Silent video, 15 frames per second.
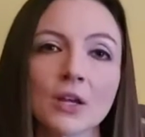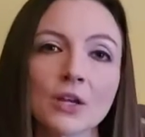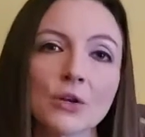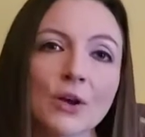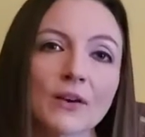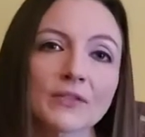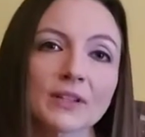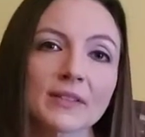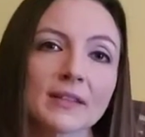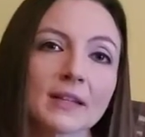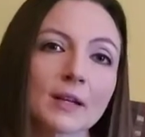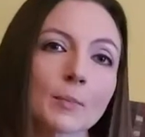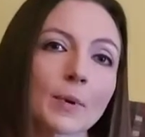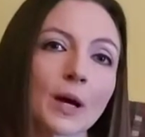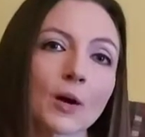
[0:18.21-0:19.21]
You have to
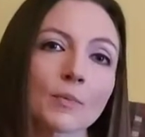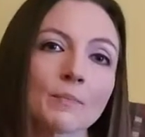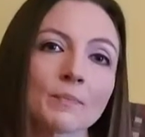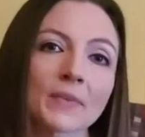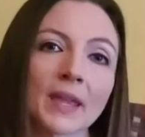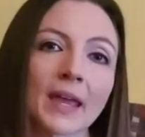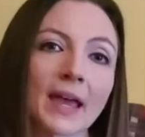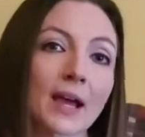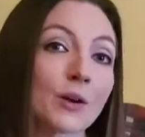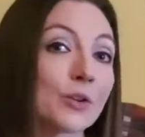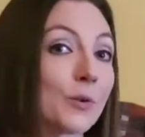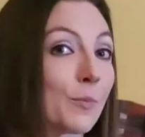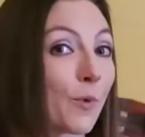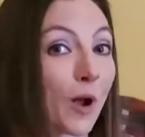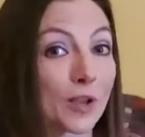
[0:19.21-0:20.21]
think about how
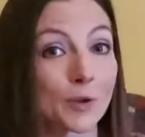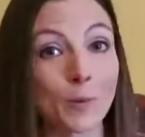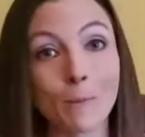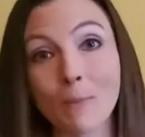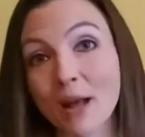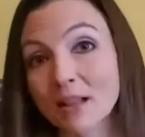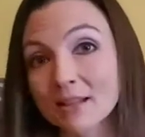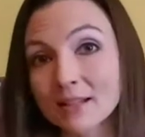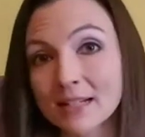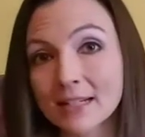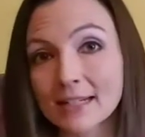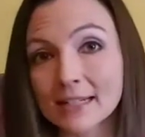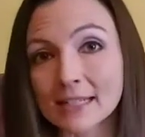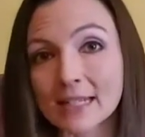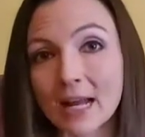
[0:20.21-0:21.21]
you want your melody
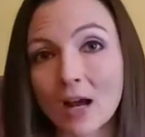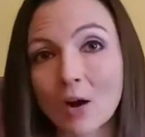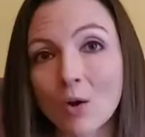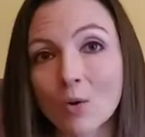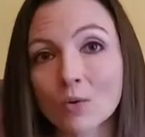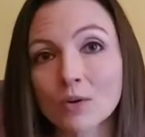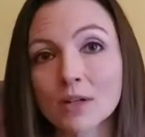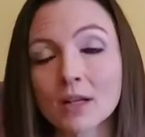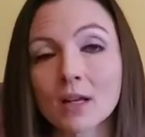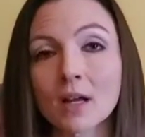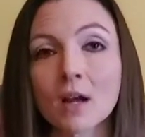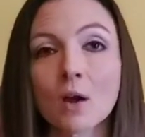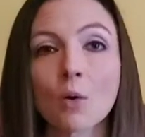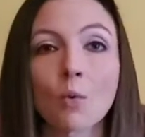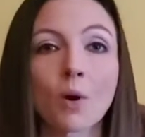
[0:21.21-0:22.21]
to sound,
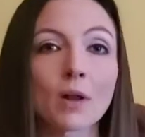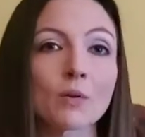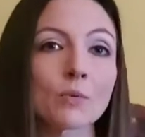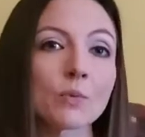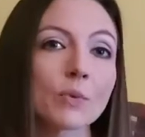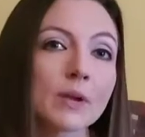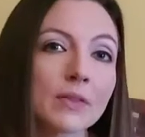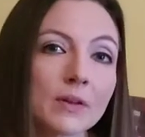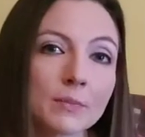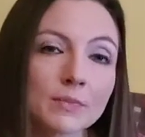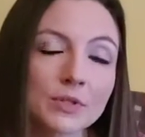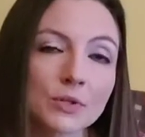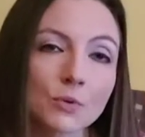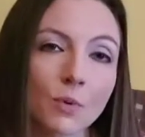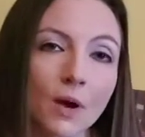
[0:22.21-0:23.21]
what
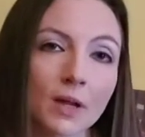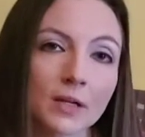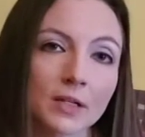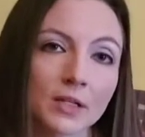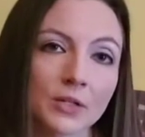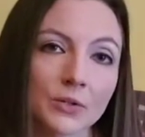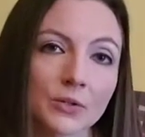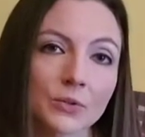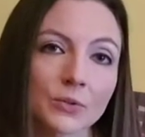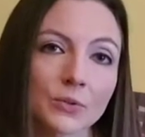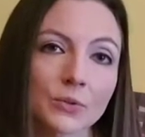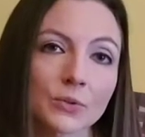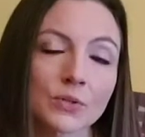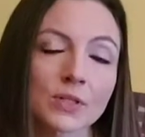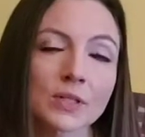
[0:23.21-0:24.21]
rhythms you want to
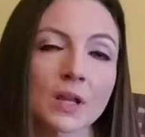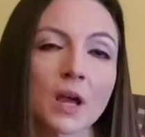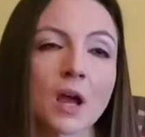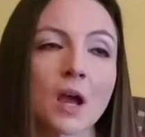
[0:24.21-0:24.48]
use,